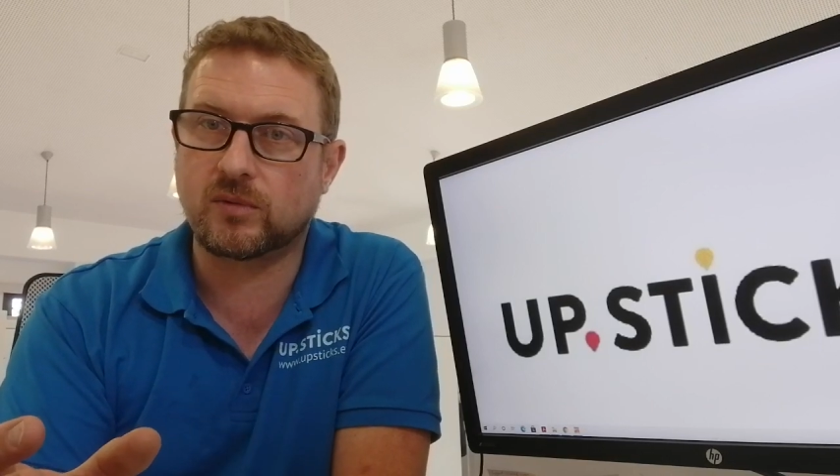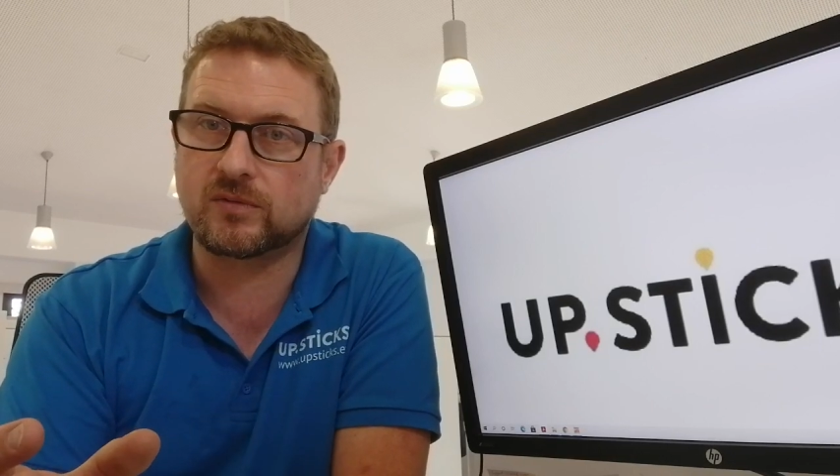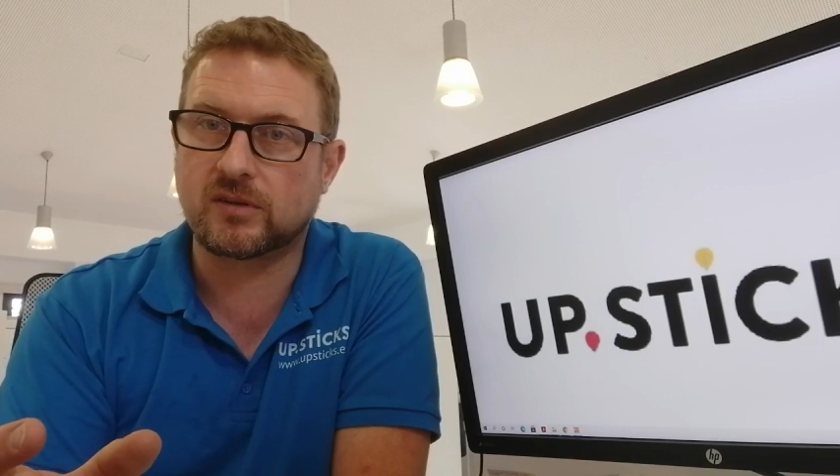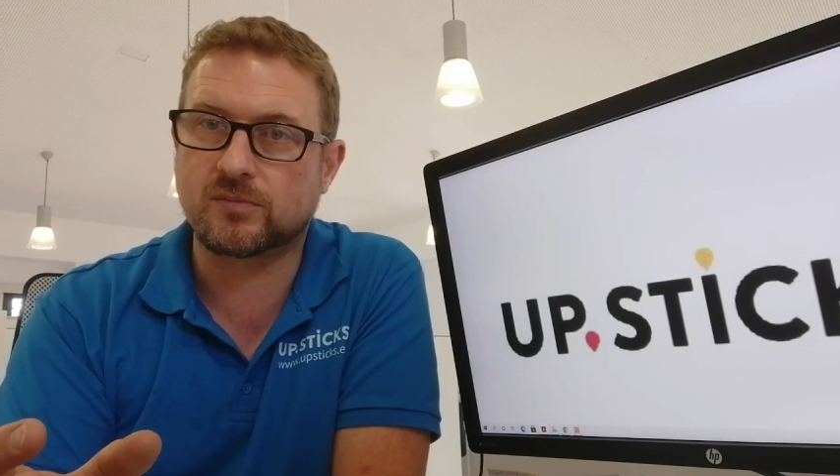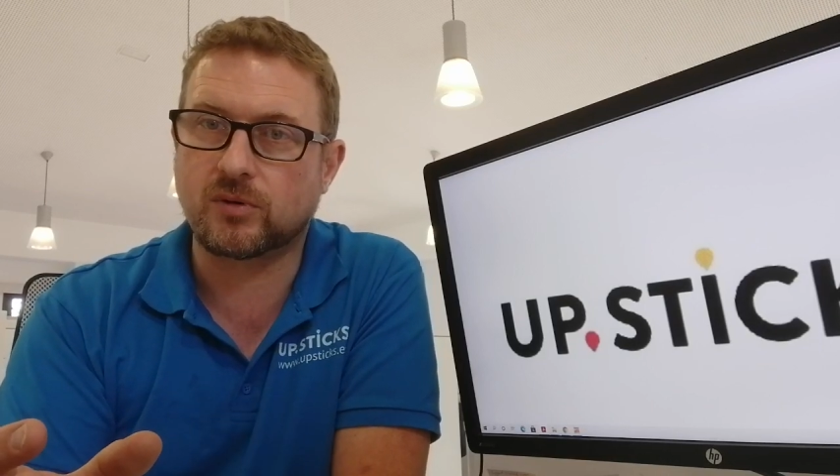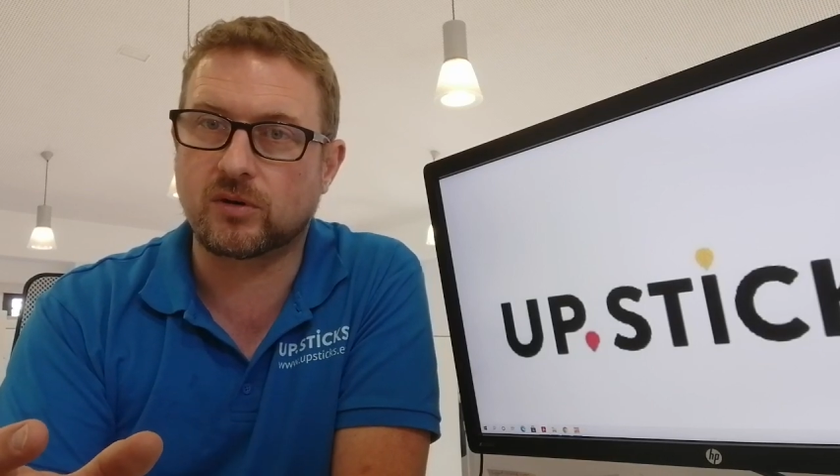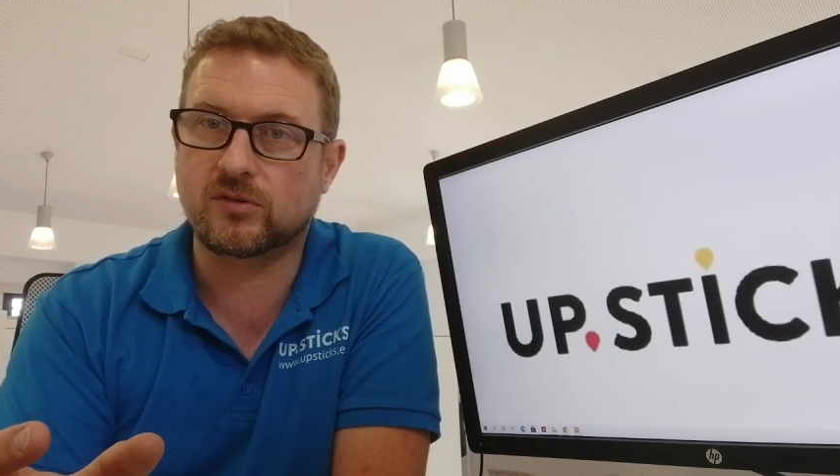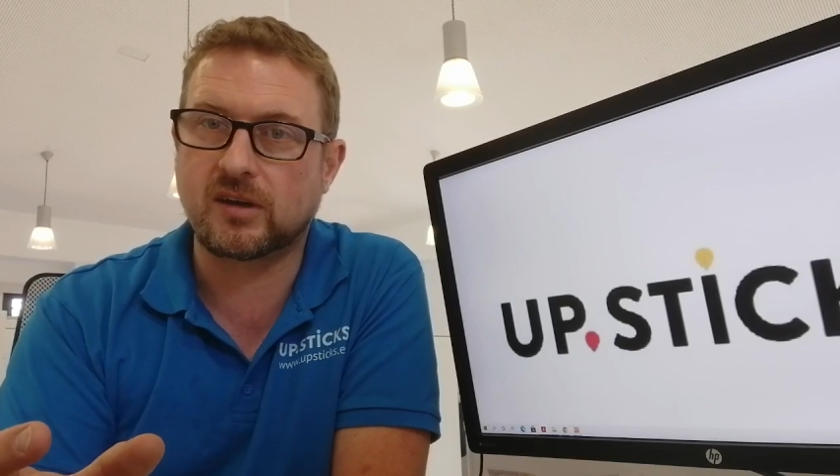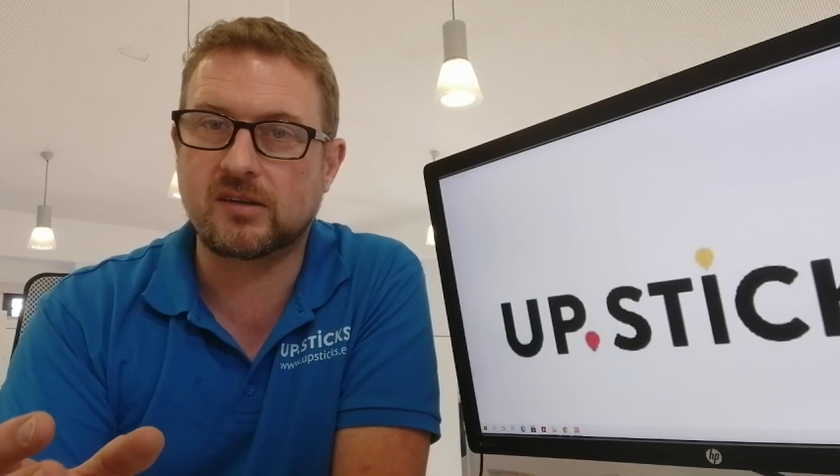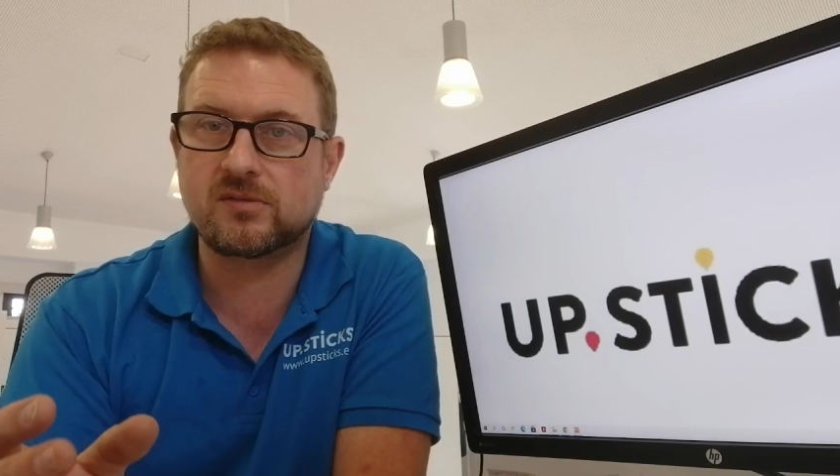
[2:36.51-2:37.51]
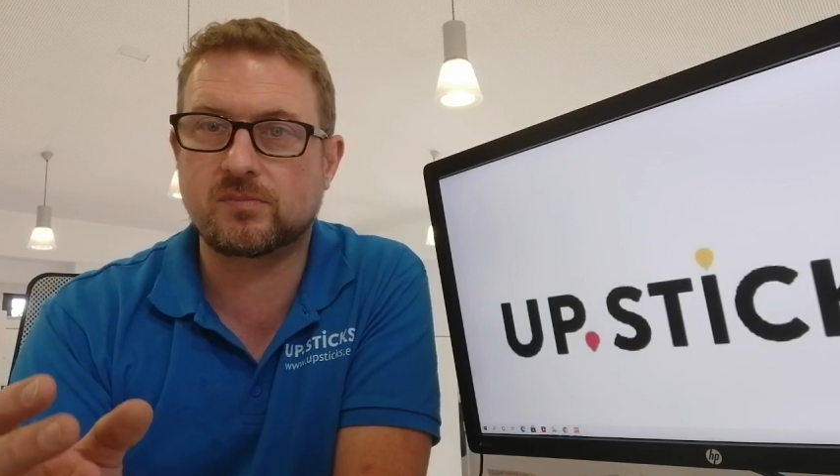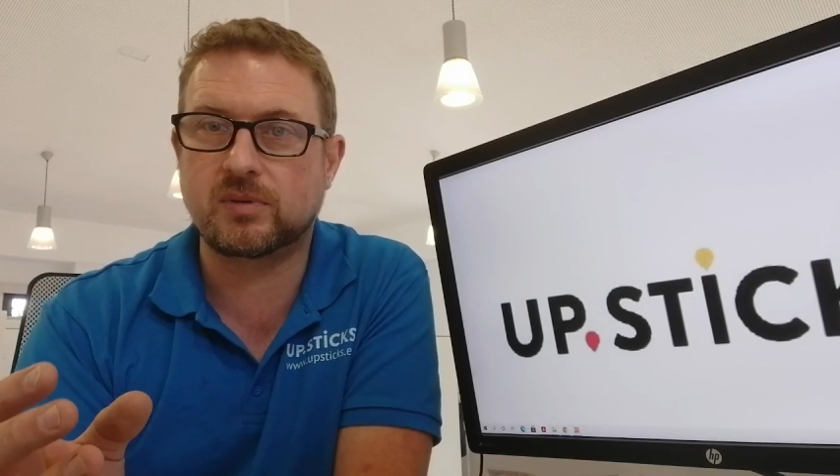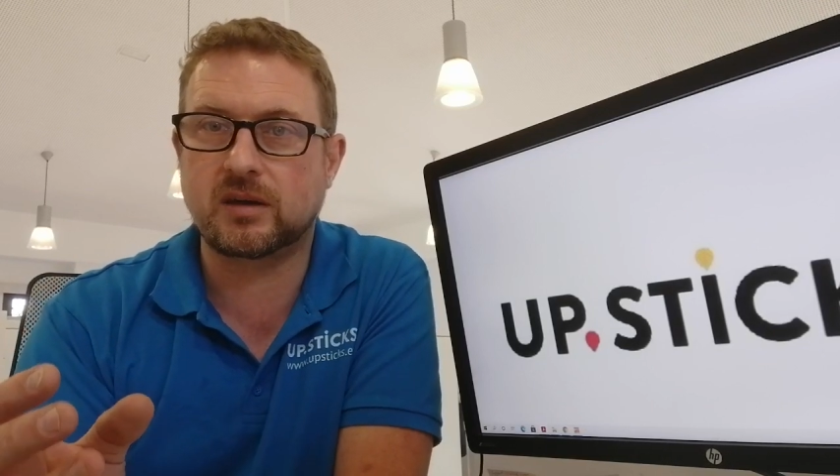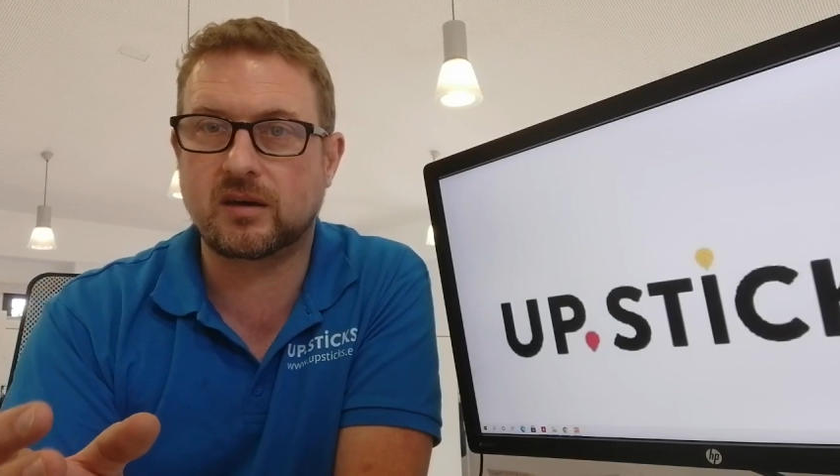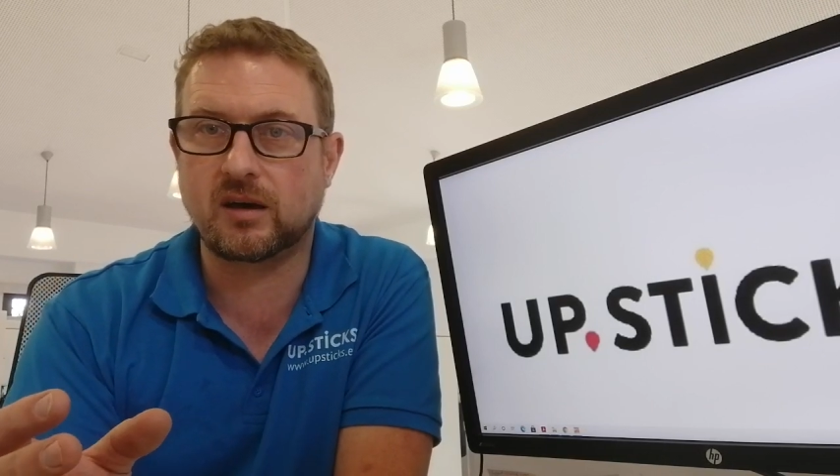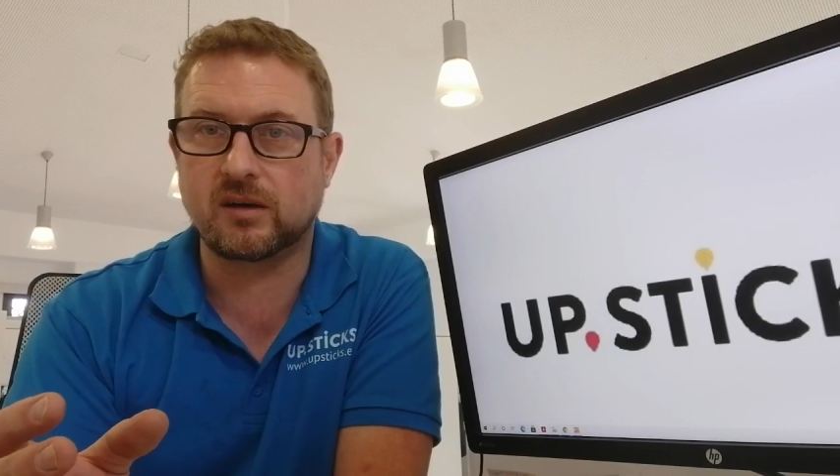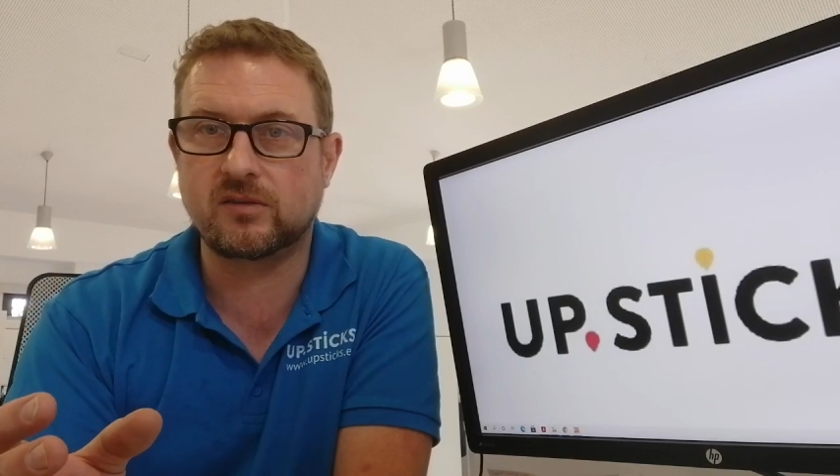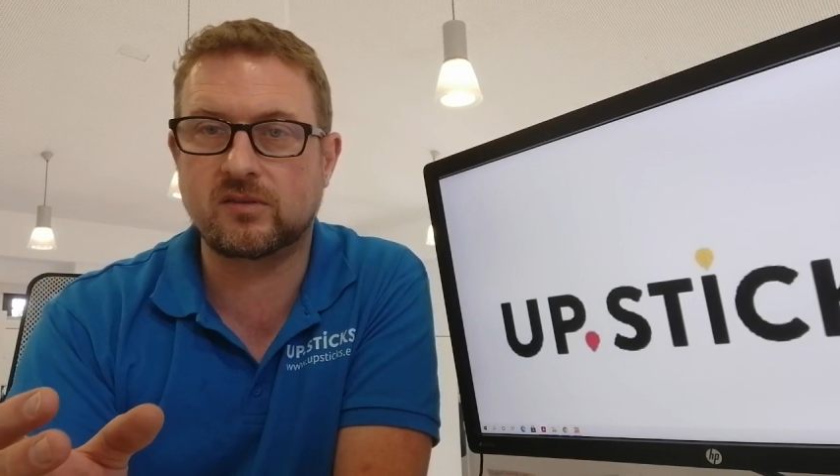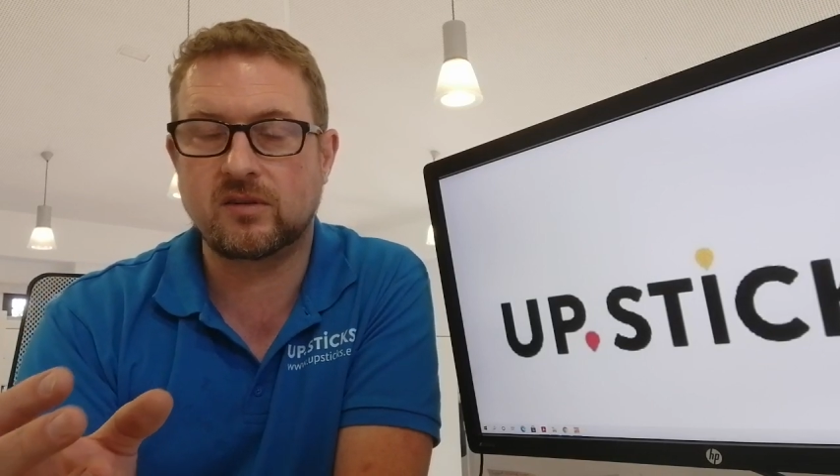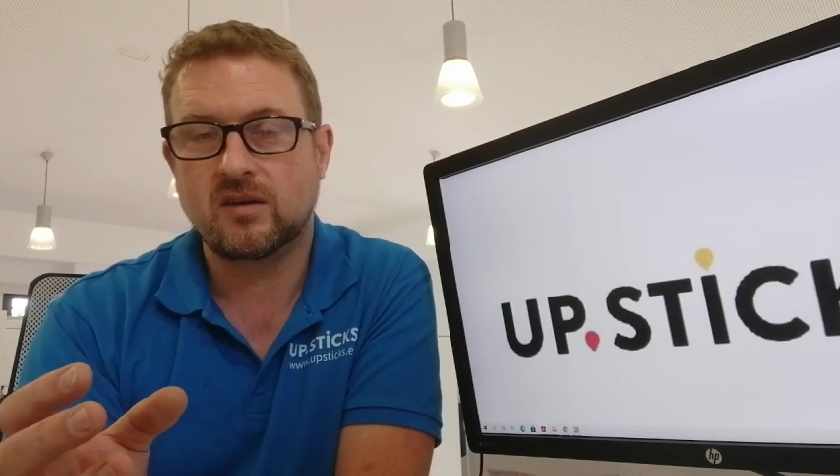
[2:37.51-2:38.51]
with this process
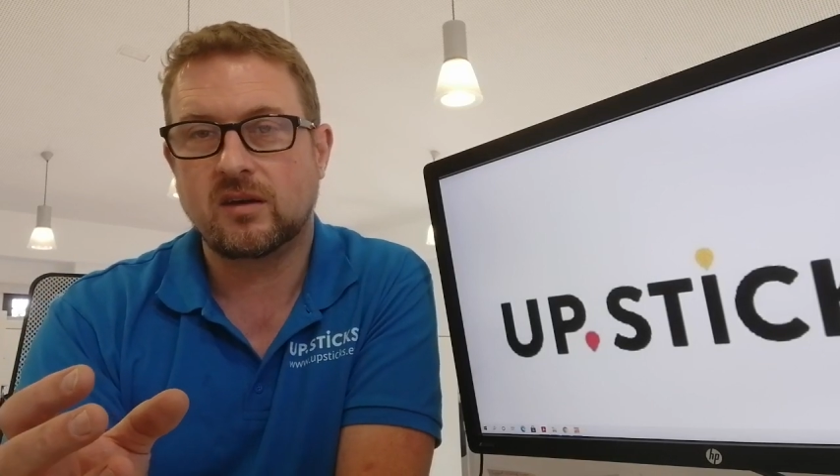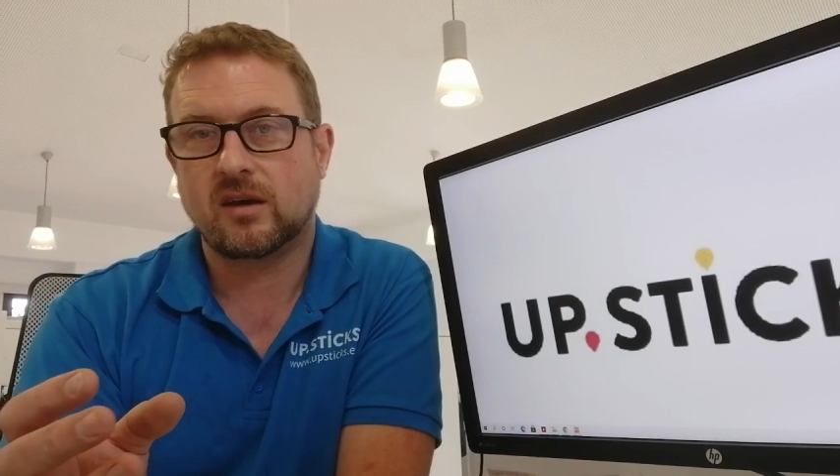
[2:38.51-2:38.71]
because